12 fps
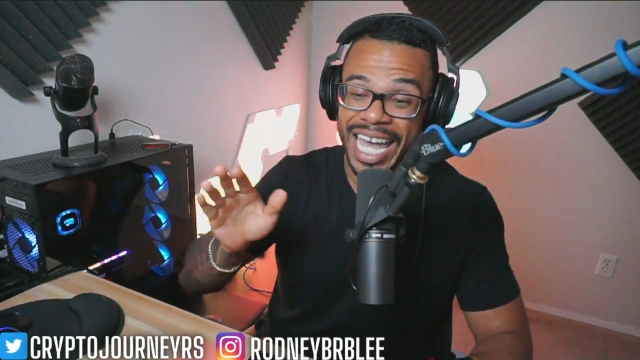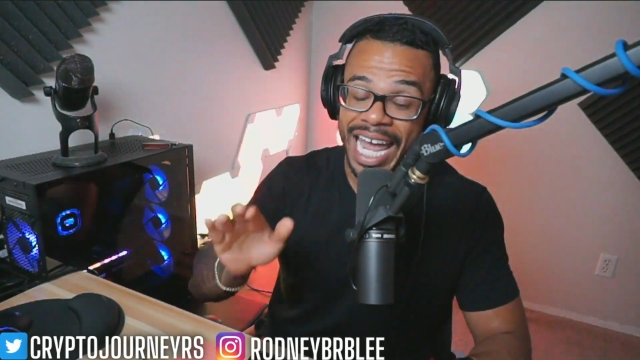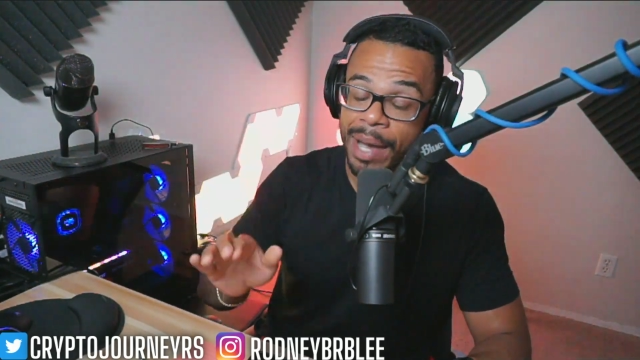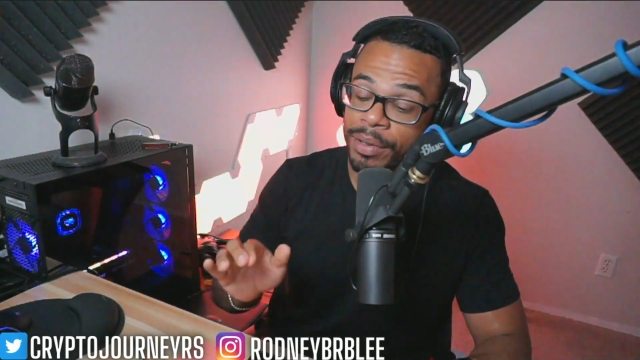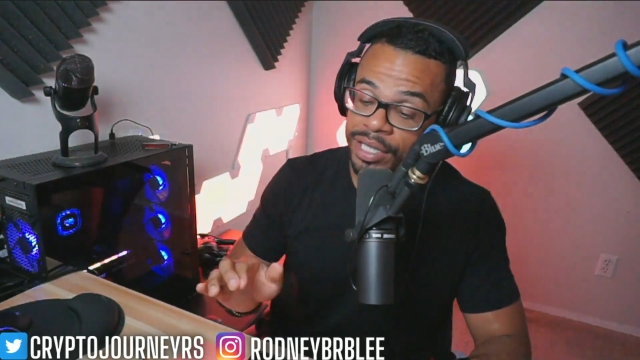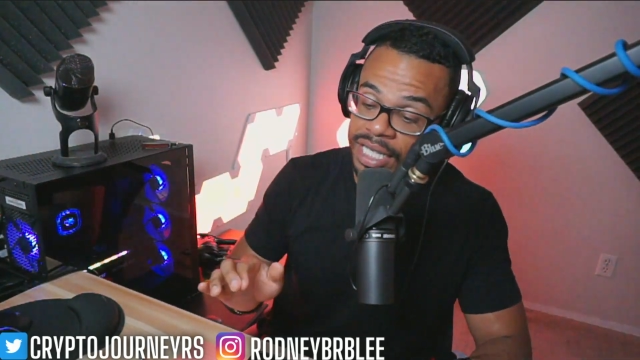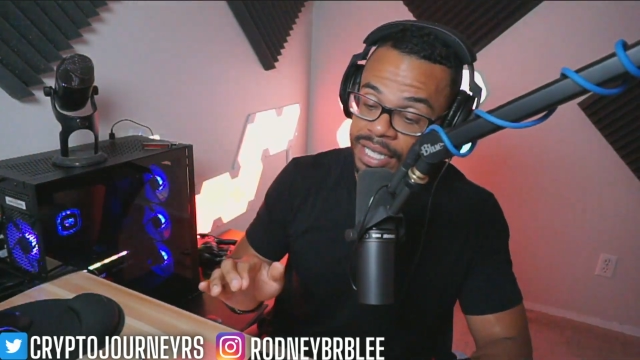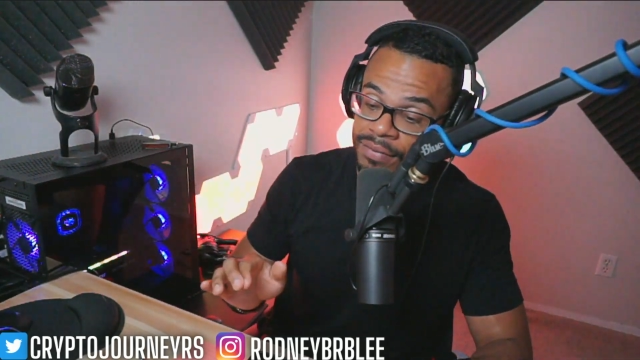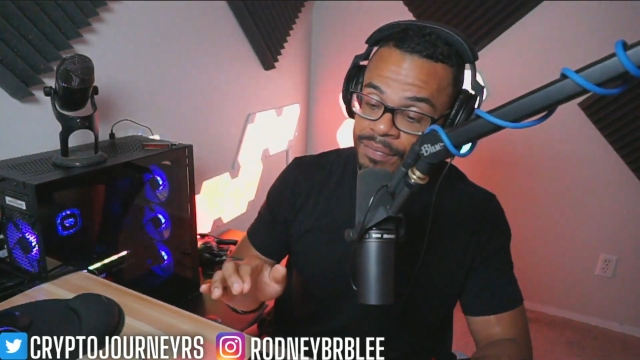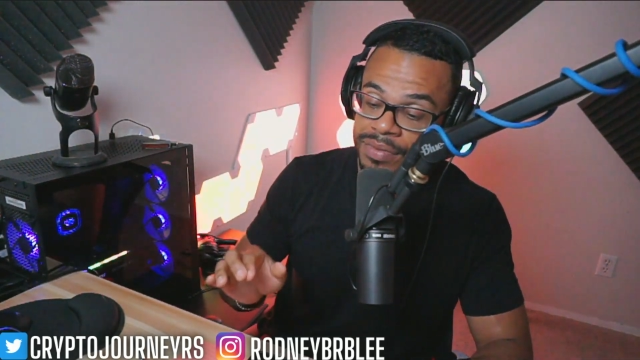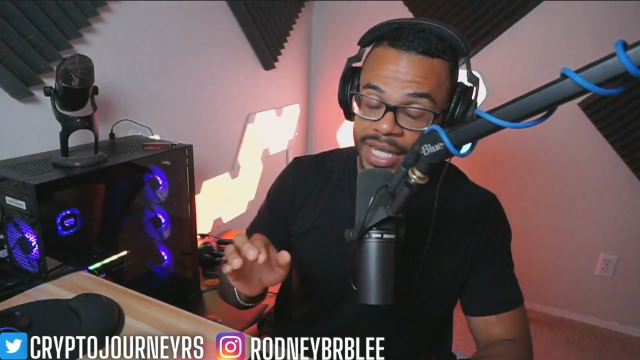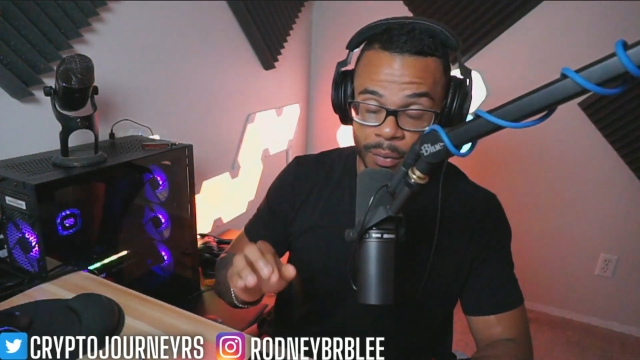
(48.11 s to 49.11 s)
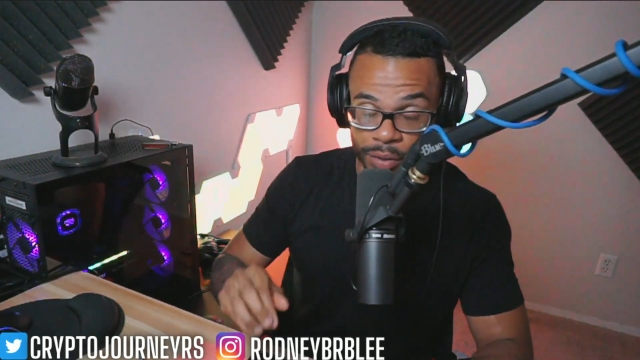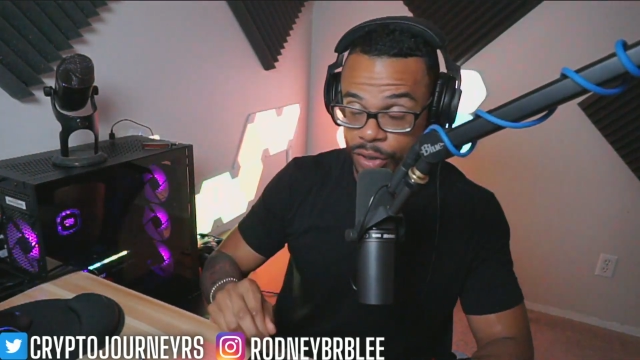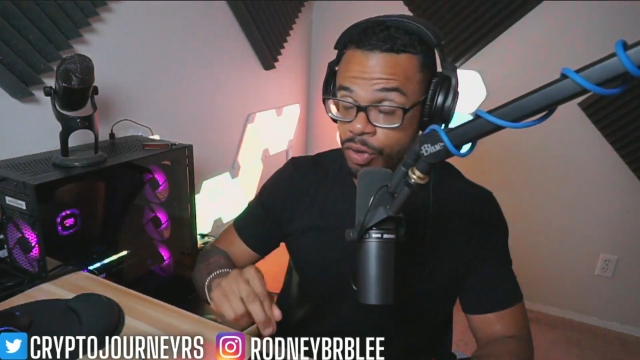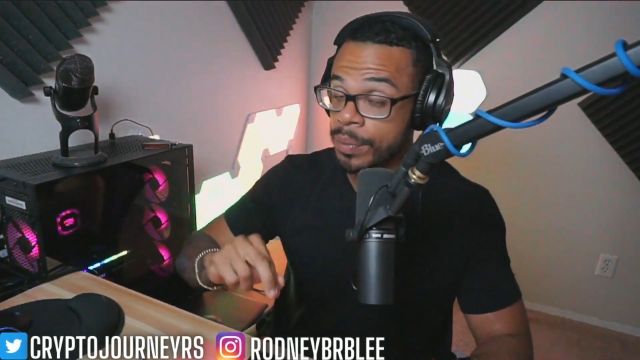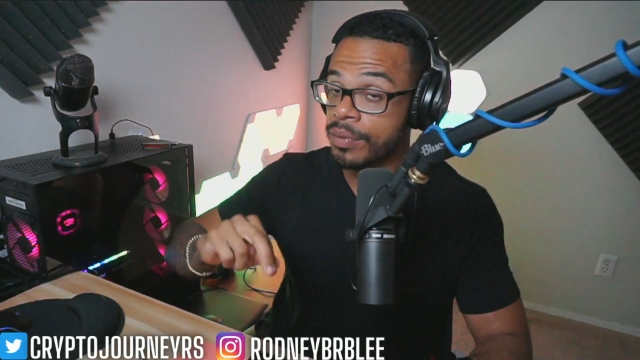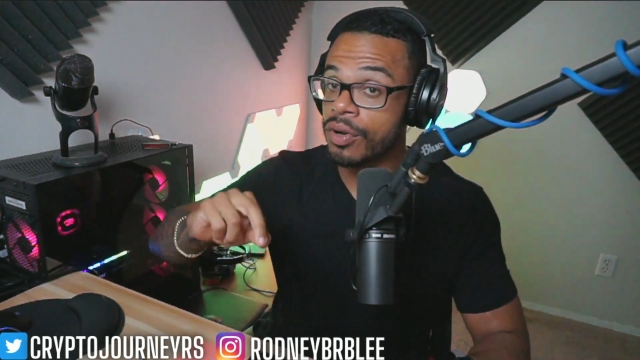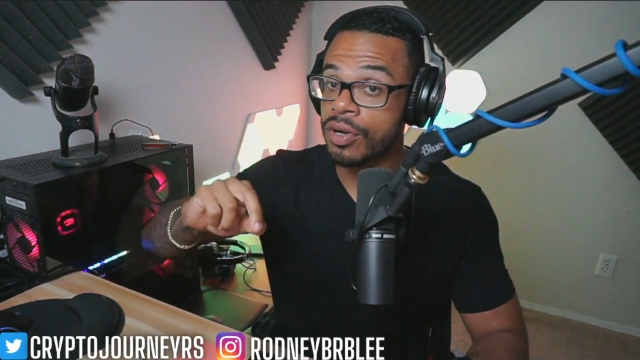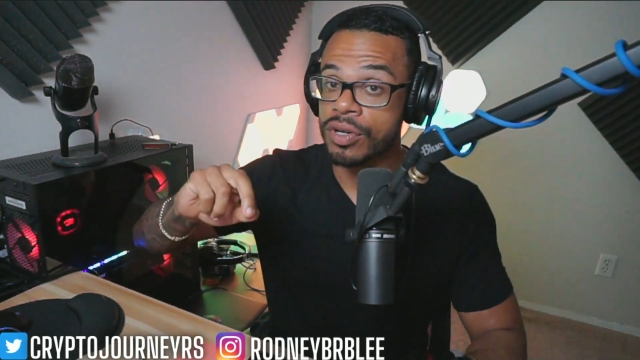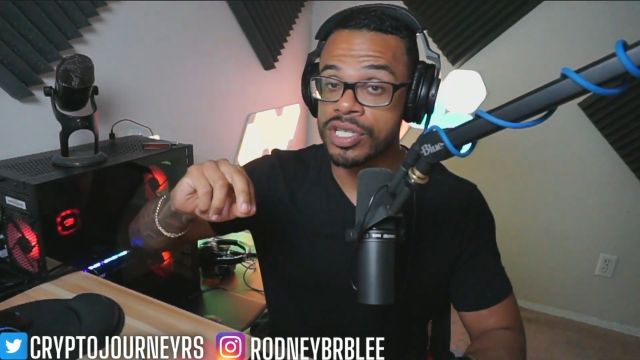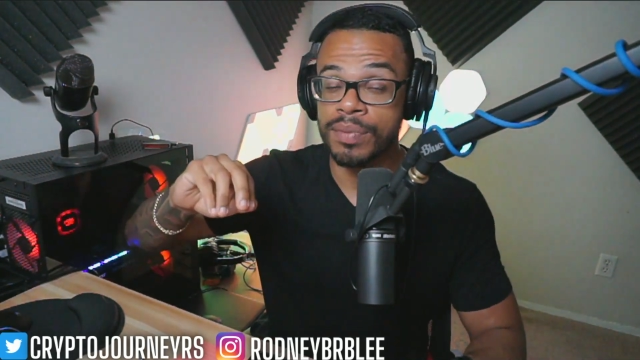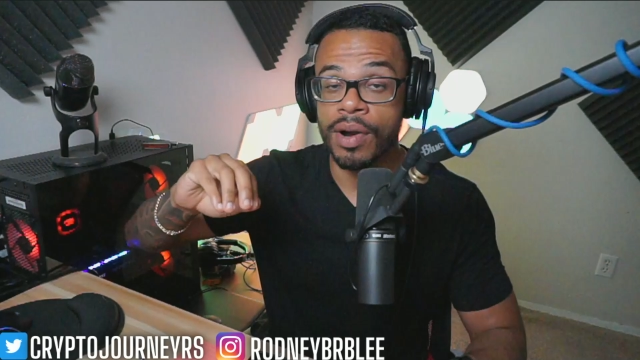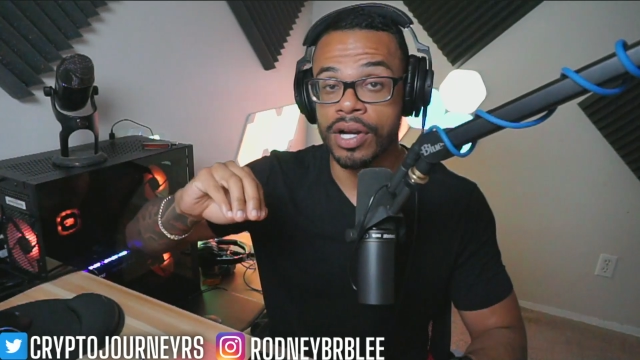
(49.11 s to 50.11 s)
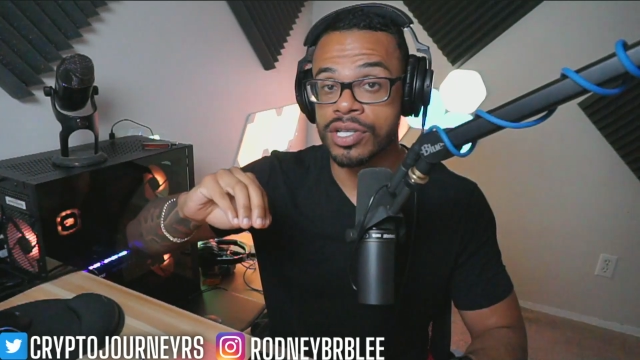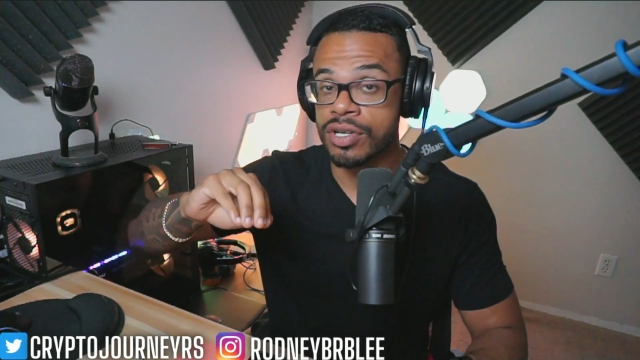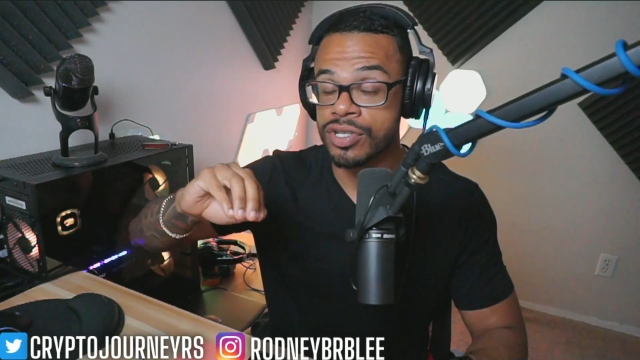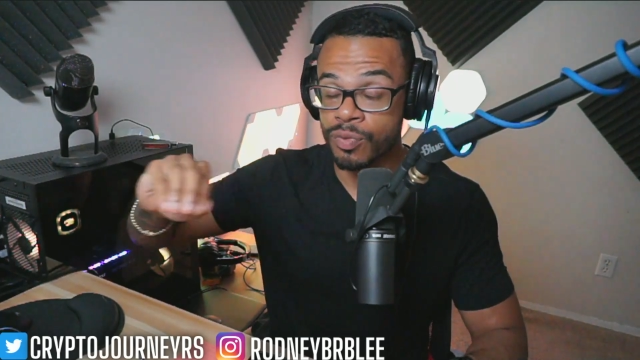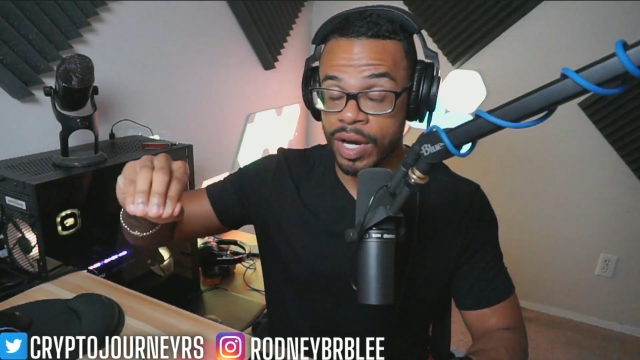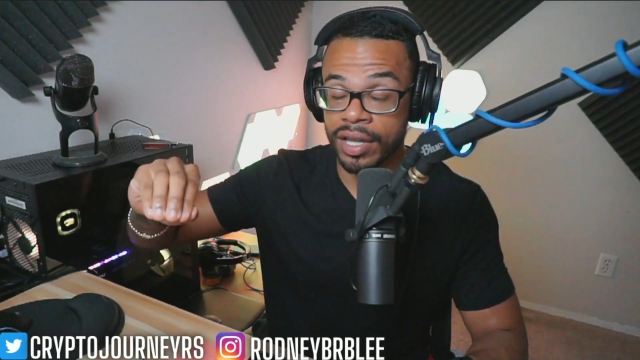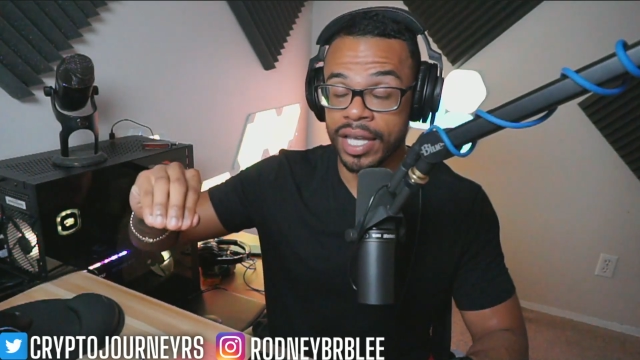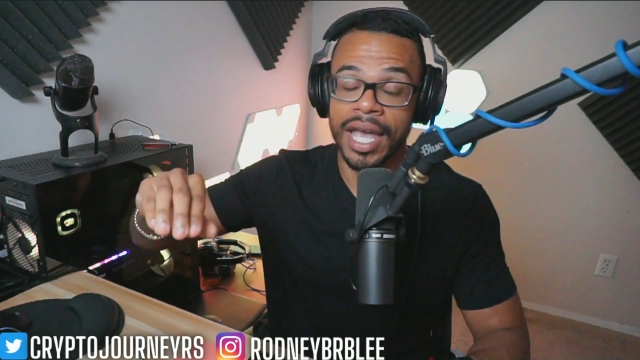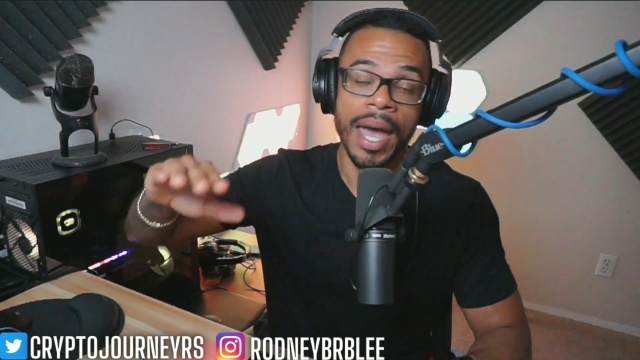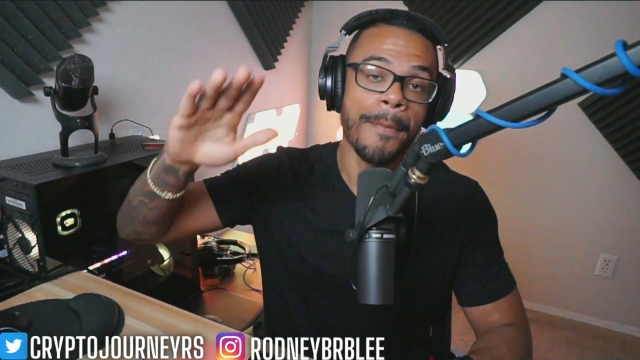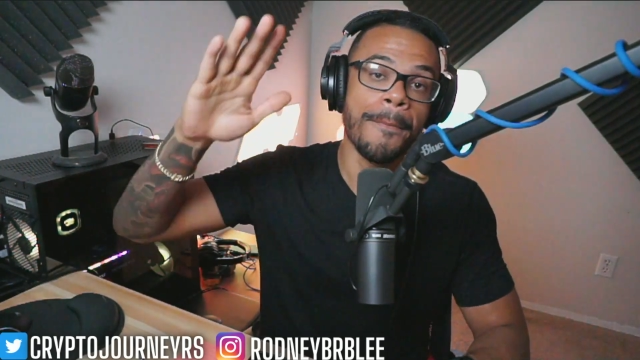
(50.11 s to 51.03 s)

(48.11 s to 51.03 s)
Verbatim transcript: And I believe that when the cryptocurrency market starts to rally,